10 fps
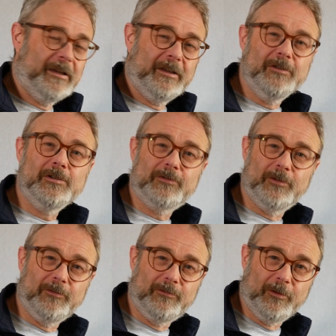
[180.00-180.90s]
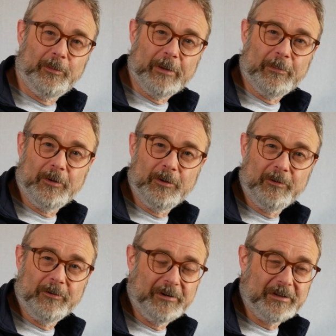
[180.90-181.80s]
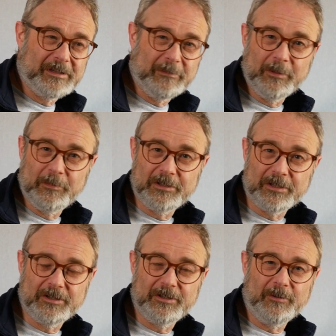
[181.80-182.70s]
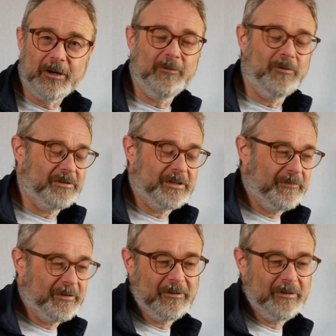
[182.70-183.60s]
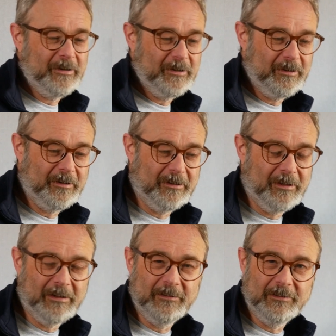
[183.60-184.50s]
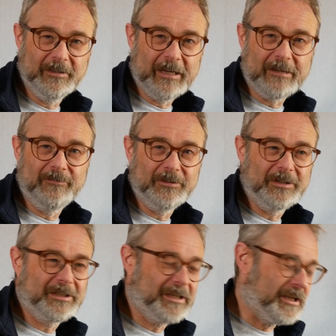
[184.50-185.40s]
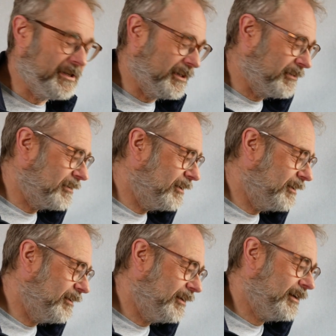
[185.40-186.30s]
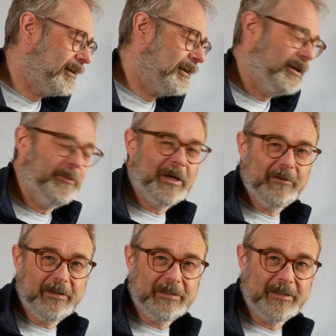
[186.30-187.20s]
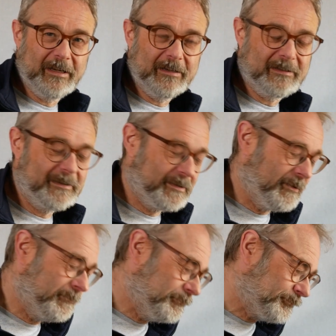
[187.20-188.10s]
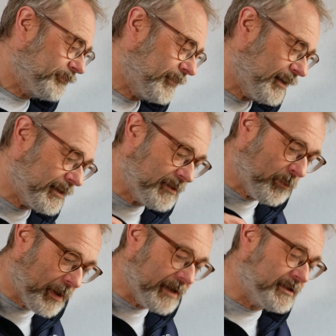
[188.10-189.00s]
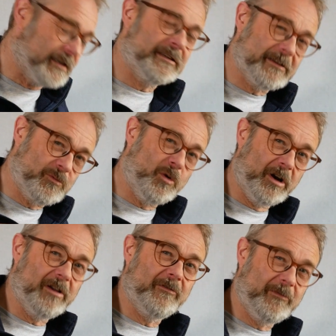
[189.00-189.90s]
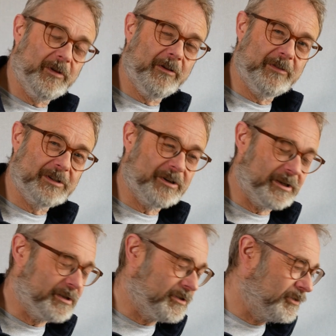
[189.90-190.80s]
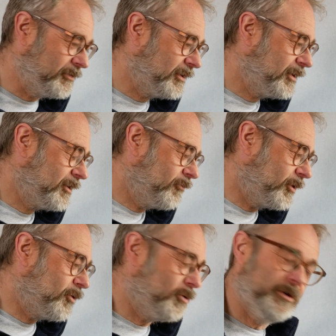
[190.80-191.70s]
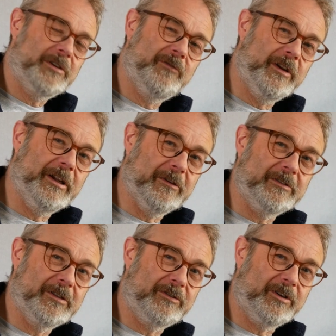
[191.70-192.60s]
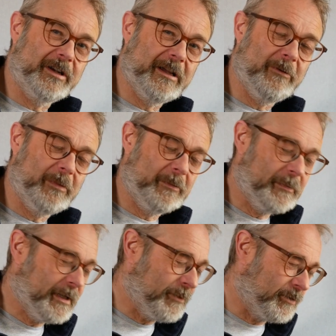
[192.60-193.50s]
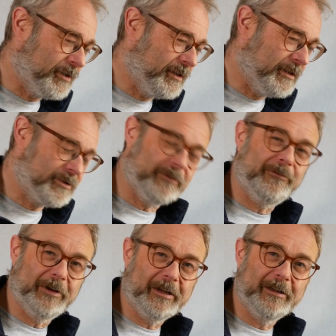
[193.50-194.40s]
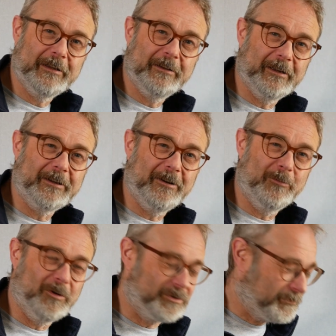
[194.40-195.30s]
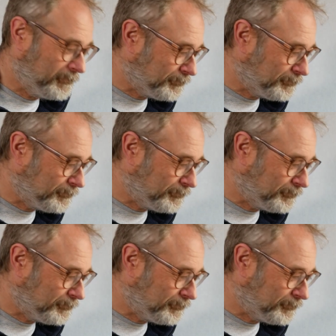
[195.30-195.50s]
useful for people who are in a similar position to I was, having a lack of understanding about these things. So that's the basis. That's why I've decided to record this video, to try and help anyone suffering like I was.